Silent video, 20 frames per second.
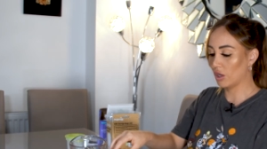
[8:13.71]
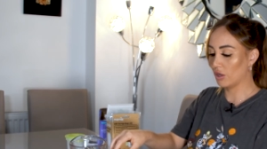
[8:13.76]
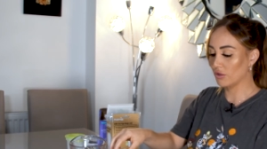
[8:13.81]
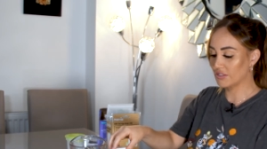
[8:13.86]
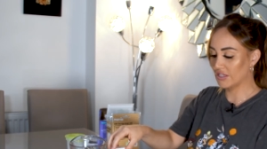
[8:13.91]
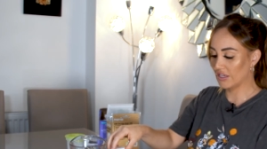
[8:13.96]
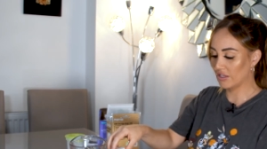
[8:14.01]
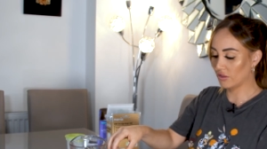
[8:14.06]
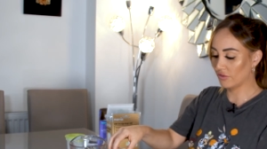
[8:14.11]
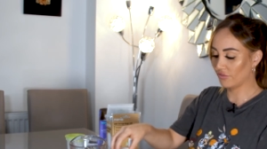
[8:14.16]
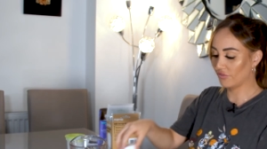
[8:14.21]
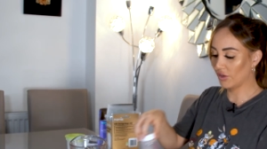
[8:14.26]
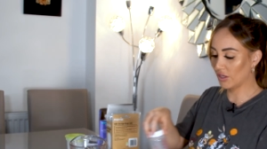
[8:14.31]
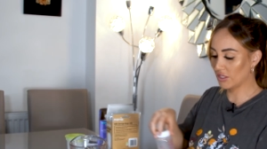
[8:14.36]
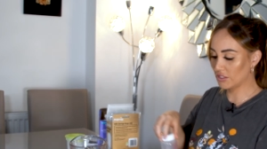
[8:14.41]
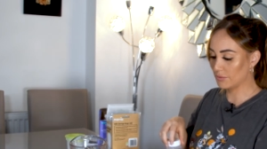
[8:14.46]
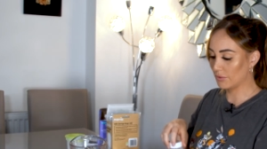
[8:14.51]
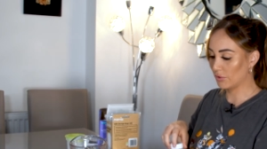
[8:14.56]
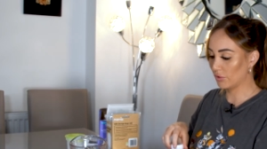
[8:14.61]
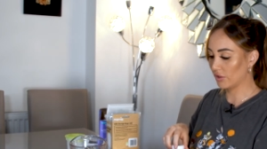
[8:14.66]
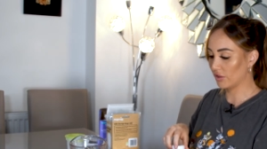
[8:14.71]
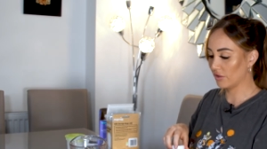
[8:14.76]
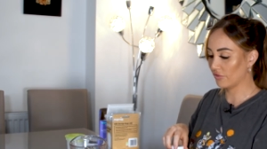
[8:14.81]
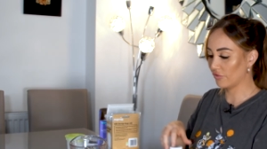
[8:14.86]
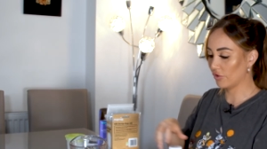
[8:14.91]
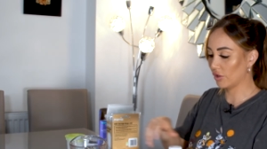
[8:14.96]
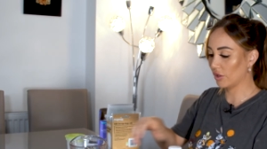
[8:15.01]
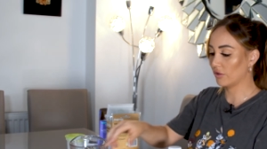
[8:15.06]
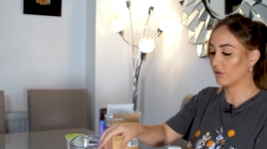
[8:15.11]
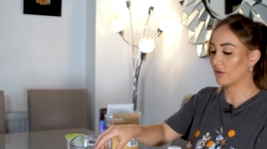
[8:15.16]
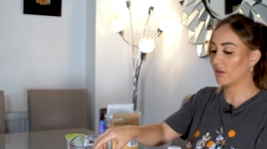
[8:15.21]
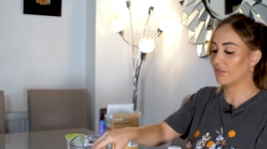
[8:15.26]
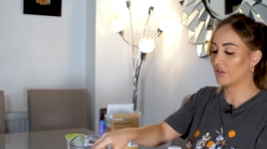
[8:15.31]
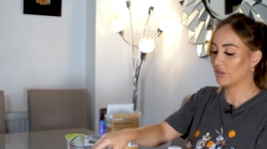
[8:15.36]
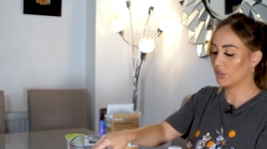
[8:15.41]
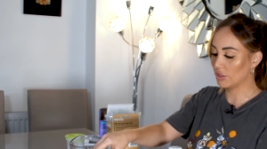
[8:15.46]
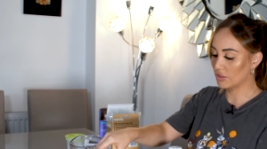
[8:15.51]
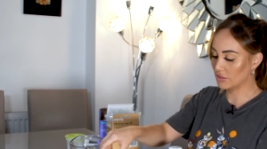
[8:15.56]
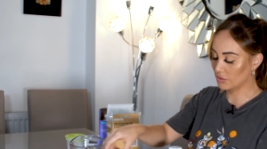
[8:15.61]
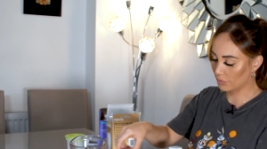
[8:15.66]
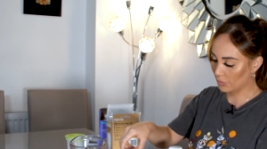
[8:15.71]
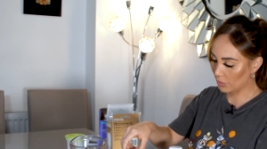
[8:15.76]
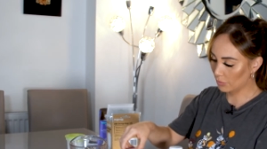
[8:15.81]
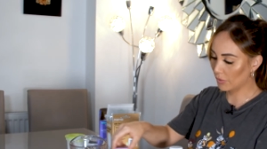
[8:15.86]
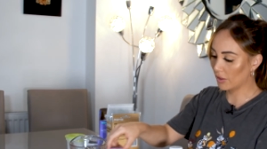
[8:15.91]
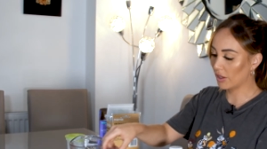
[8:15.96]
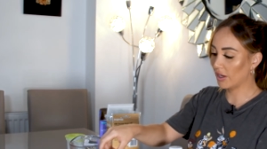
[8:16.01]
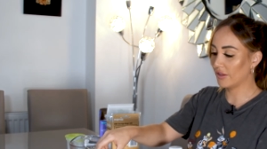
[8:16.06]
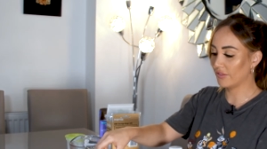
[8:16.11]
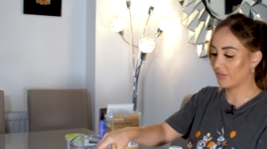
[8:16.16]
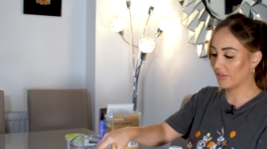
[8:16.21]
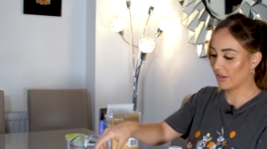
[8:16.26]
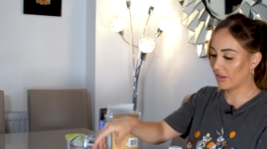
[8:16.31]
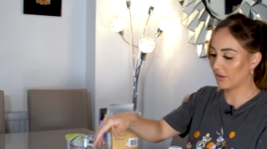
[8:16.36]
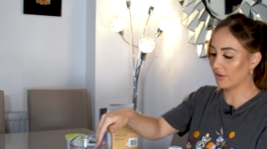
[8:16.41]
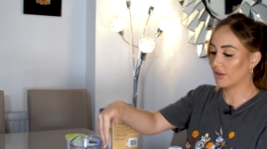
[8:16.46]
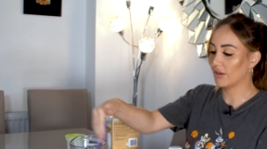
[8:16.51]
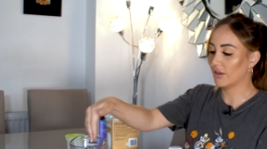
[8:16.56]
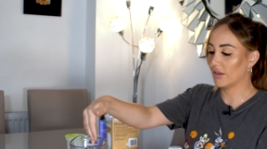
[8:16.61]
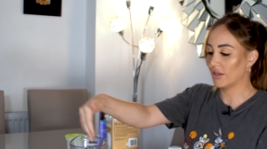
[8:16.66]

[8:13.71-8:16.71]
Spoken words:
I'll take the first milk in the front and then use the milk behind that.